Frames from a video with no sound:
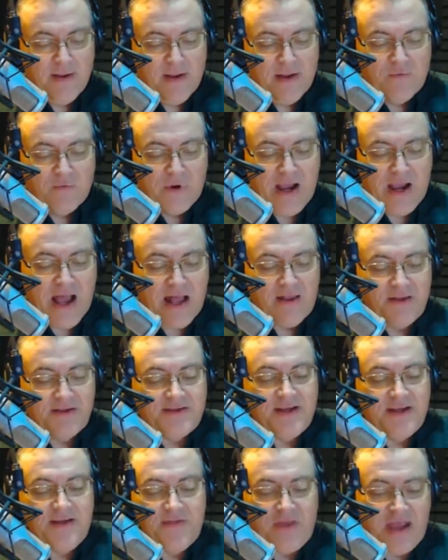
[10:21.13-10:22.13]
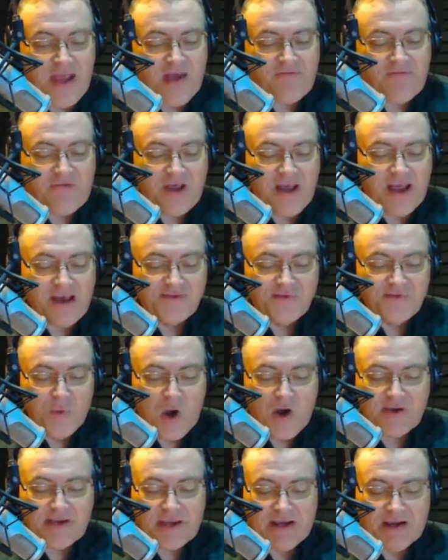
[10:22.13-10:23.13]
In reality, the FDA is
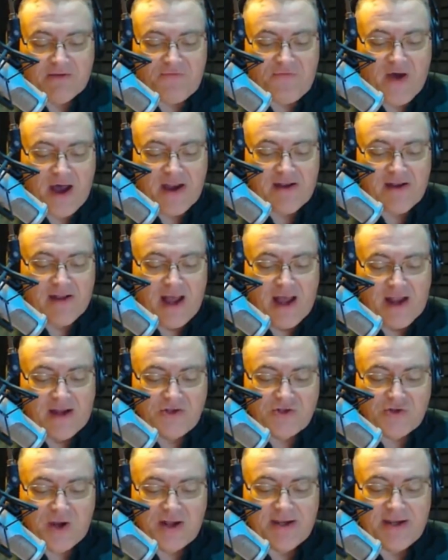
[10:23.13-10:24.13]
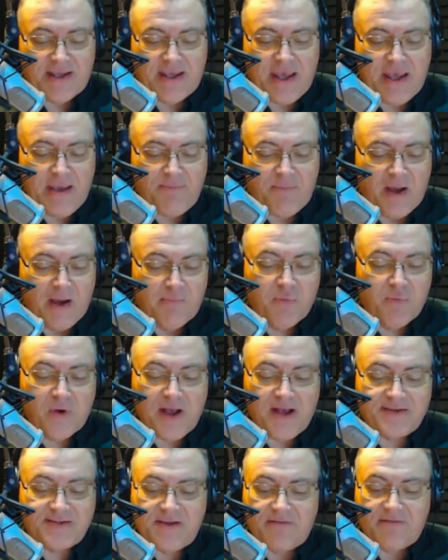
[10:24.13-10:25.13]
walking a fine line, trying to keep
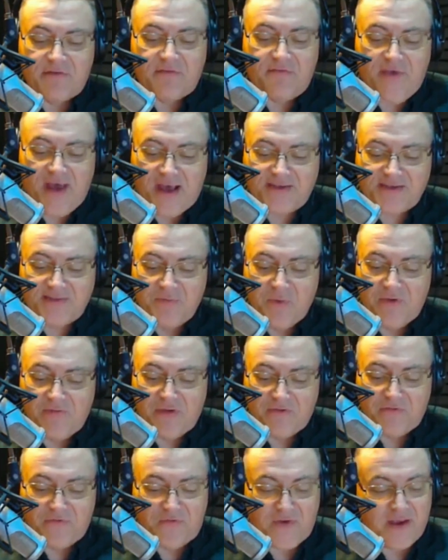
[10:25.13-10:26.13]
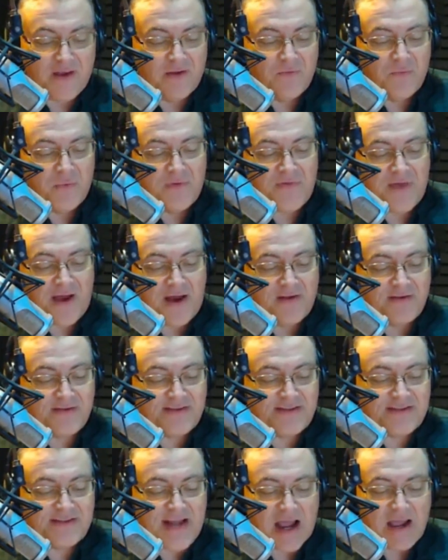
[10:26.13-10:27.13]
abreast of a fast-moving field without
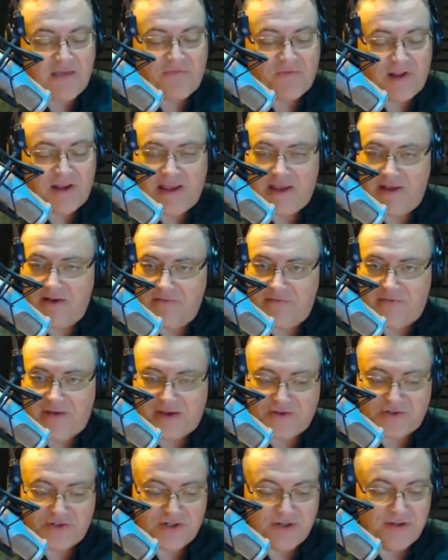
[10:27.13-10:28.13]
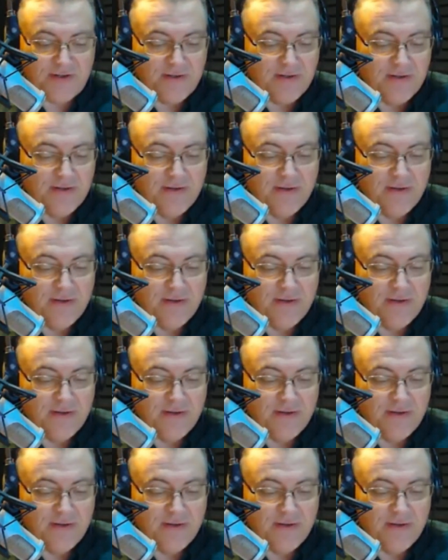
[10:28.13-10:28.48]
stifling innovation.